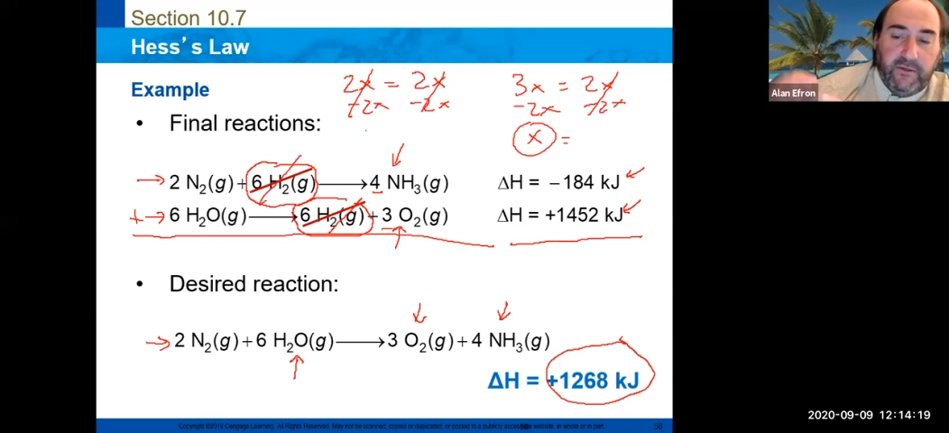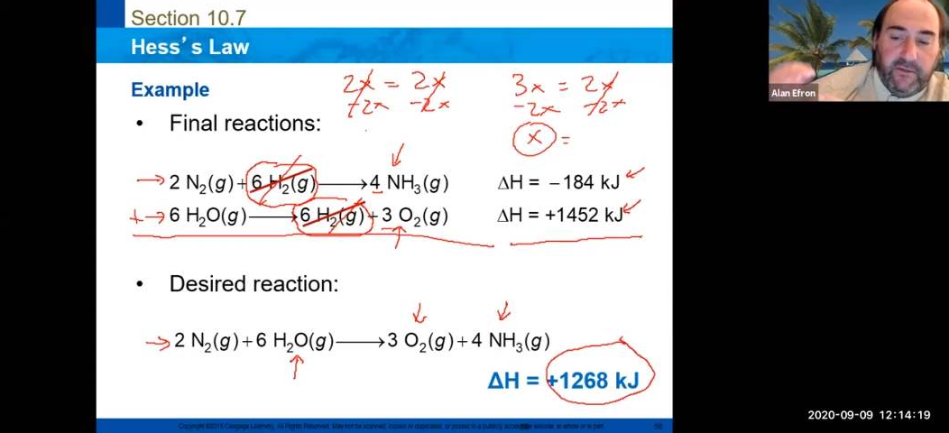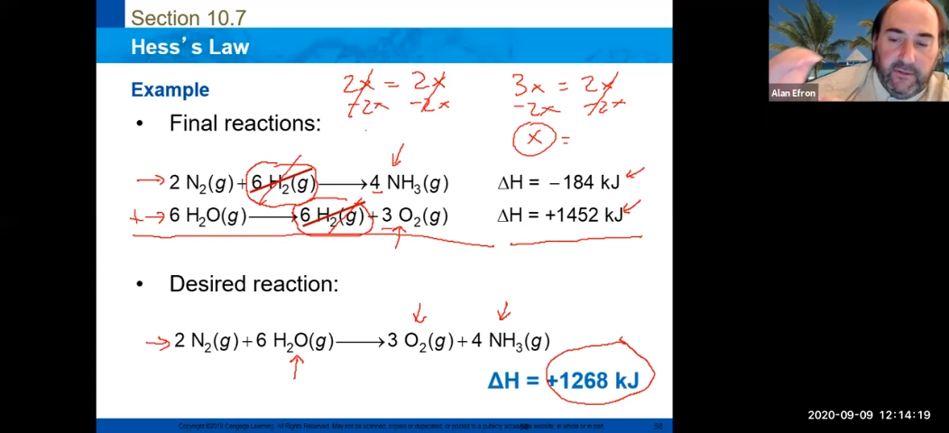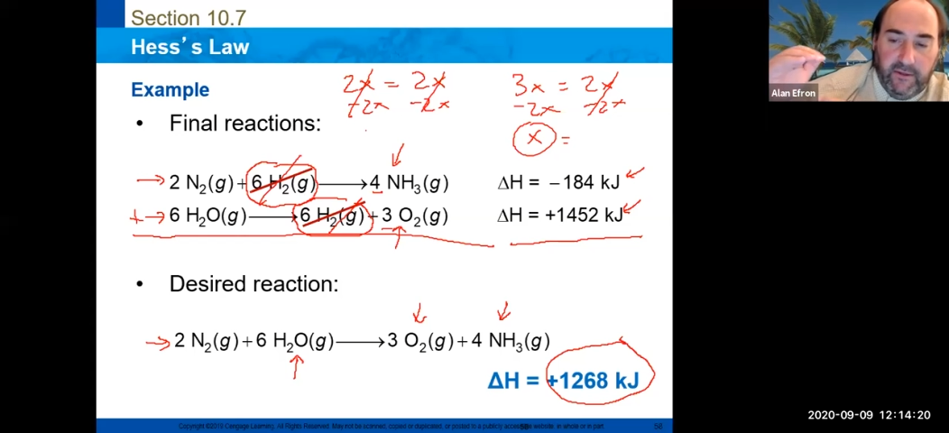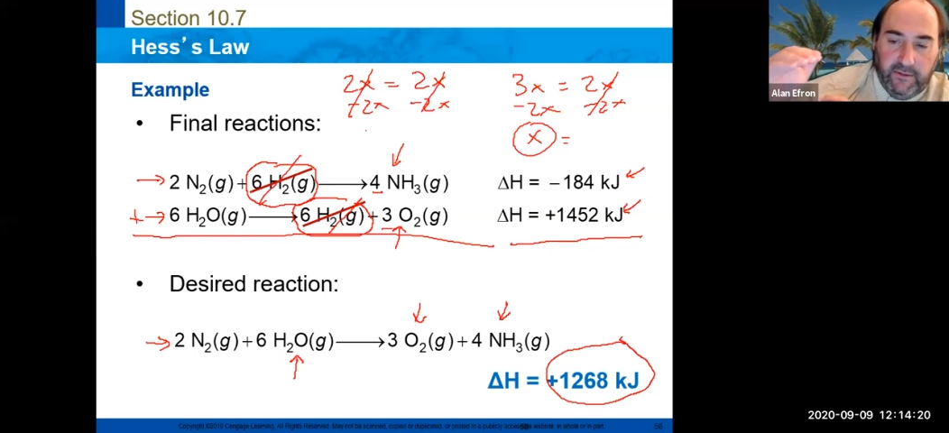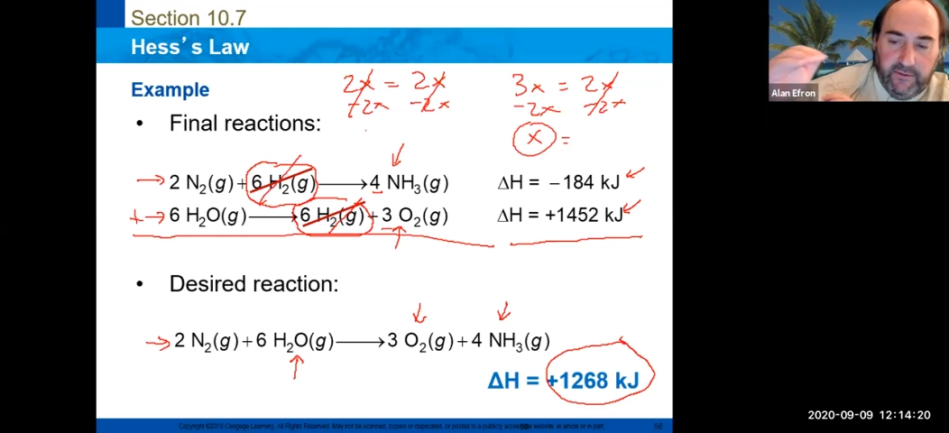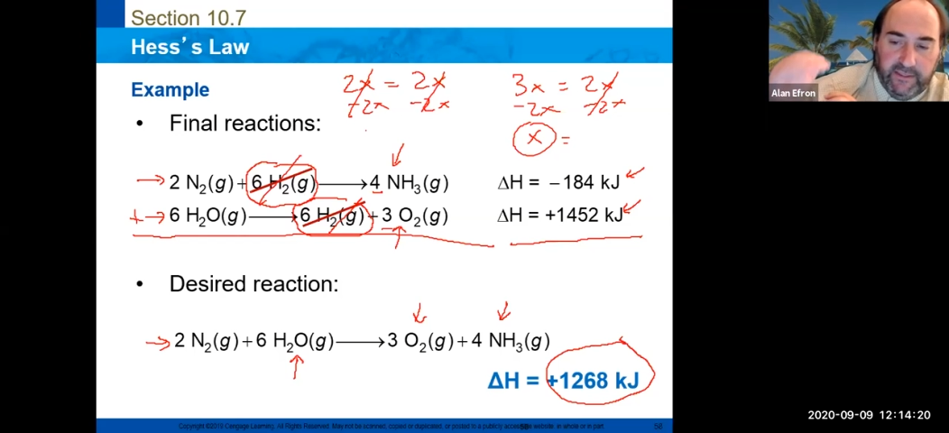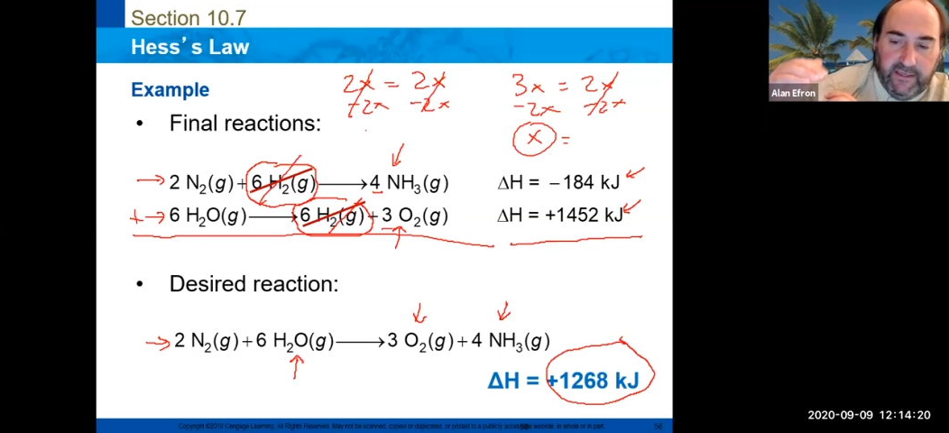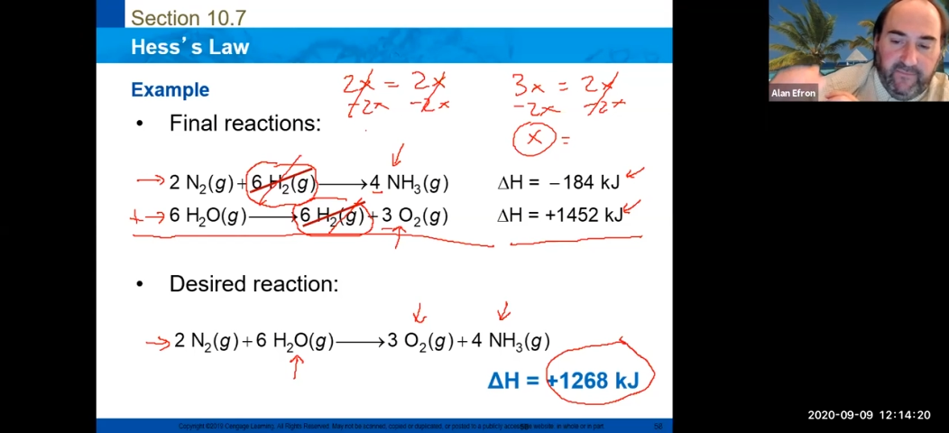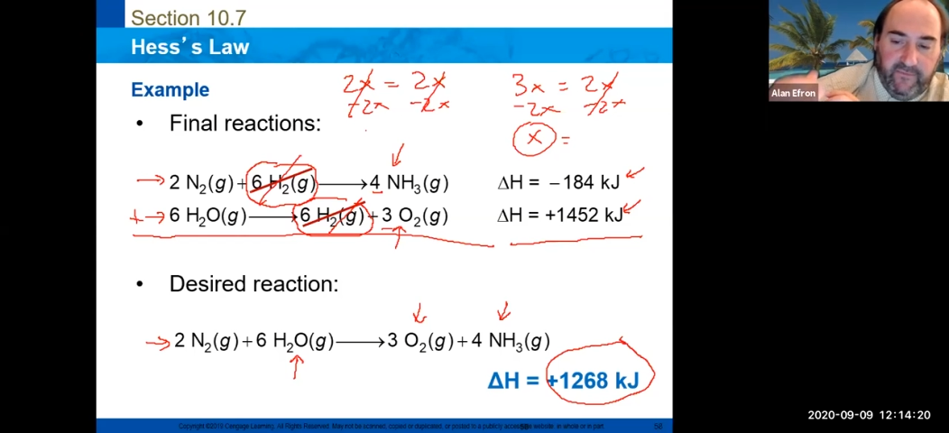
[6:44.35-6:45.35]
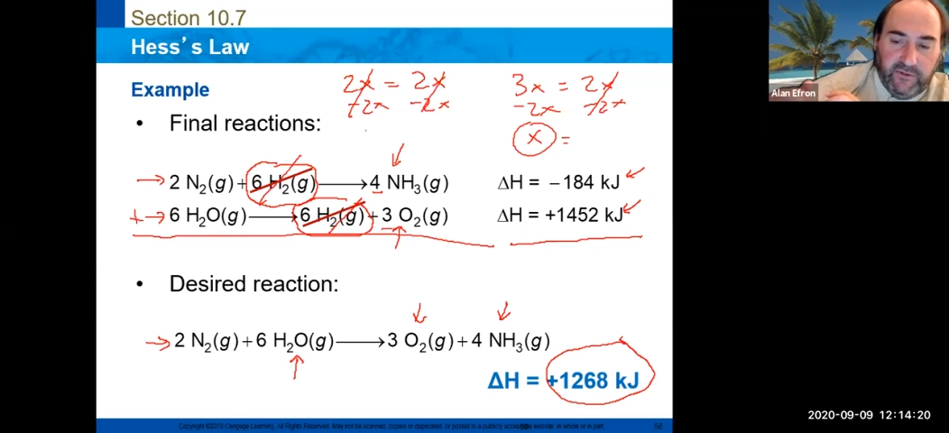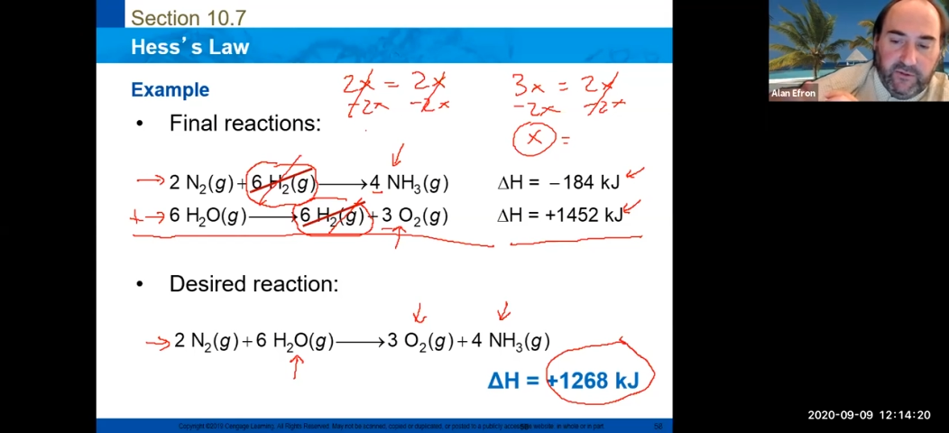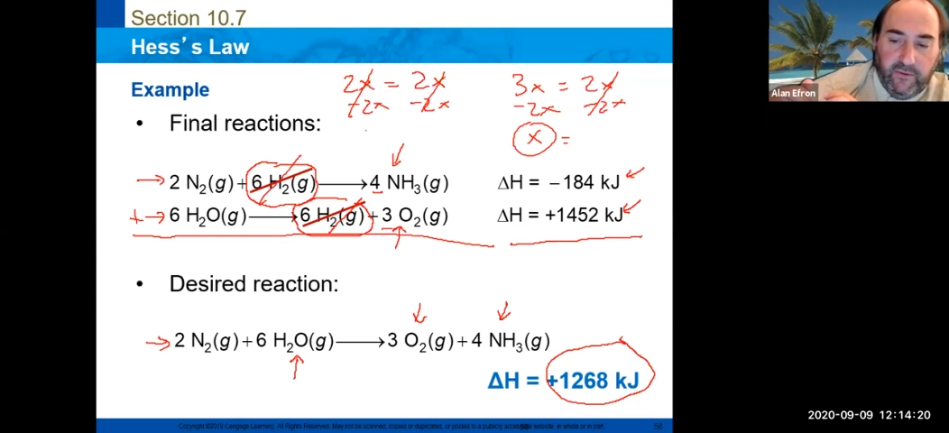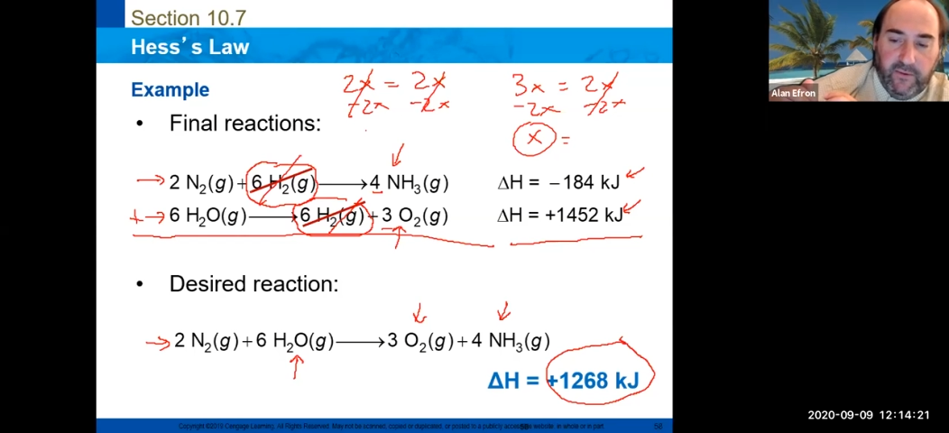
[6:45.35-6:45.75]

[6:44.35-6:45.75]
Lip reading: to all those individual